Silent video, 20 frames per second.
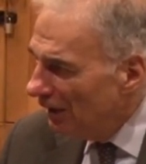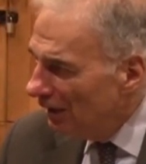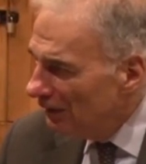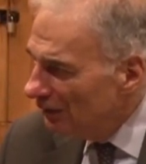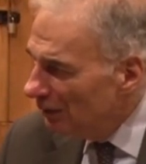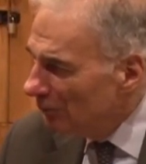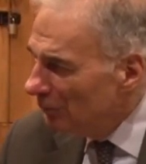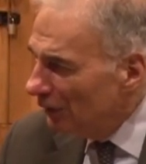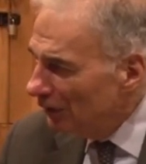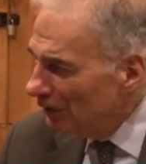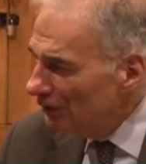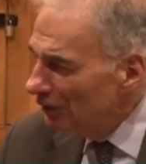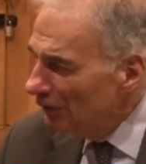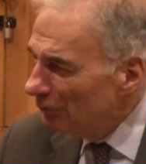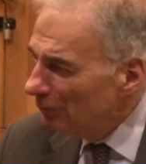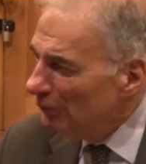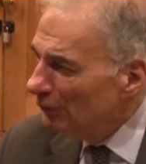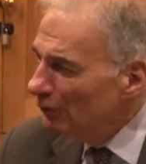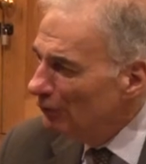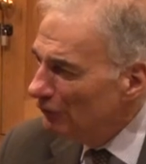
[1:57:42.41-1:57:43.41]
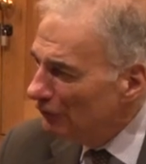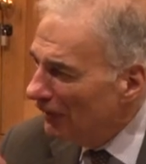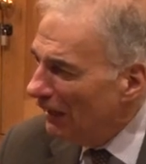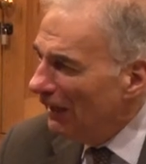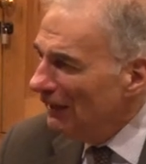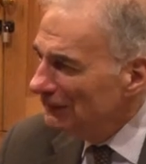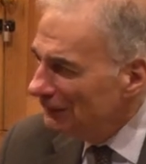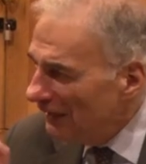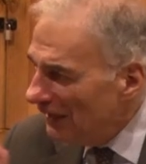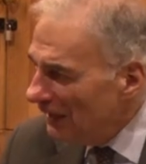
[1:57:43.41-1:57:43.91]
the burden of proof
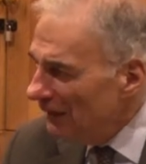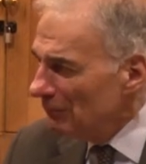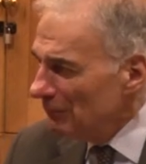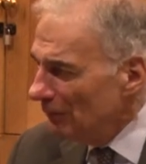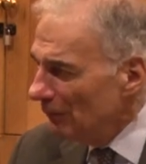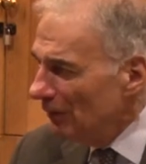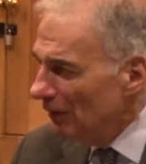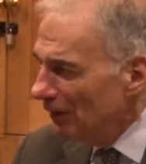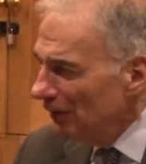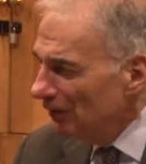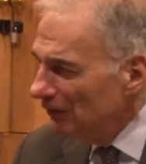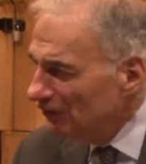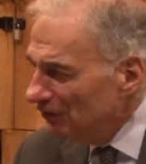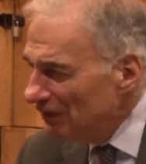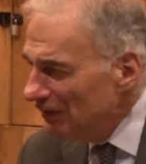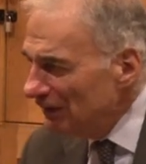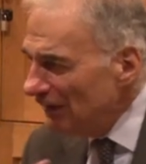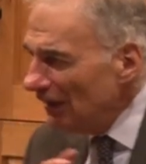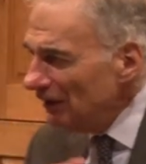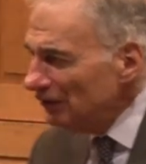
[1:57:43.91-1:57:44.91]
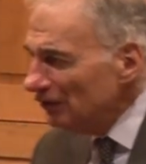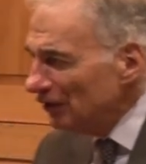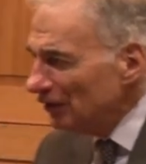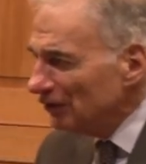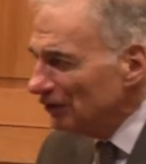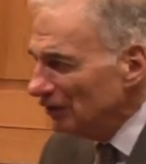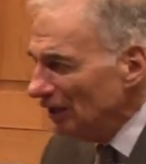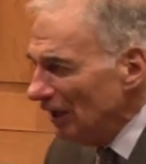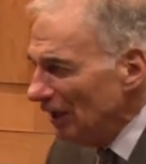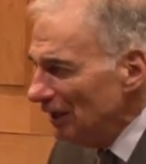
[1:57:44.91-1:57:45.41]
on them. See, they
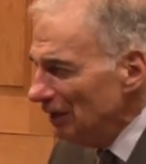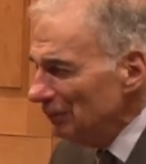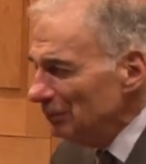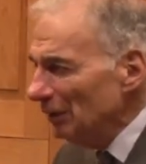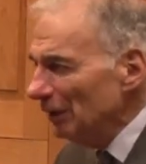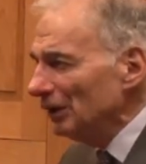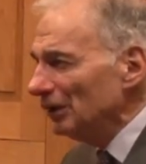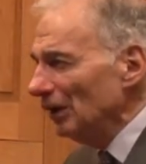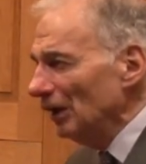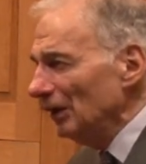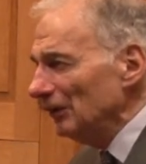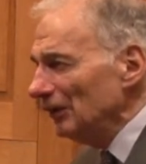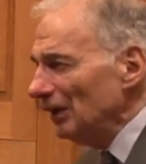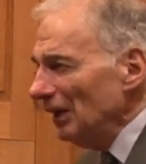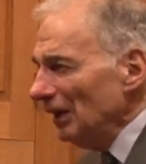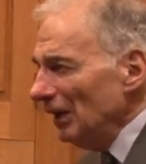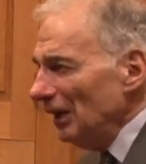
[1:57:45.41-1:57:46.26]
succeed because